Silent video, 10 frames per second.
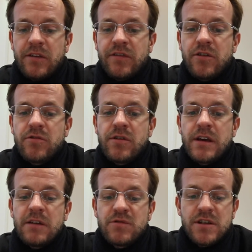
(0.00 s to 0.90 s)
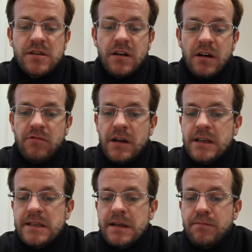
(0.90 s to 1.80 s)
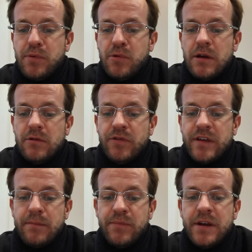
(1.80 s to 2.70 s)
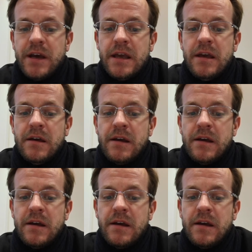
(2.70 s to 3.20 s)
So it was just a really simple little tip today,